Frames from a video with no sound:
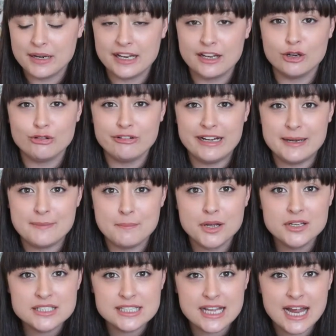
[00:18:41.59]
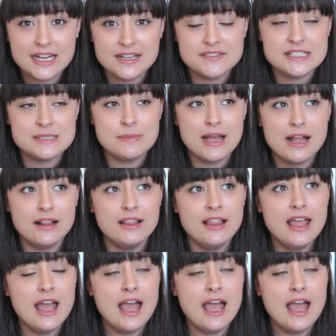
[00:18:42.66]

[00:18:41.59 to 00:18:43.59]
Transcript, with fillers: like a green moss kind of smell.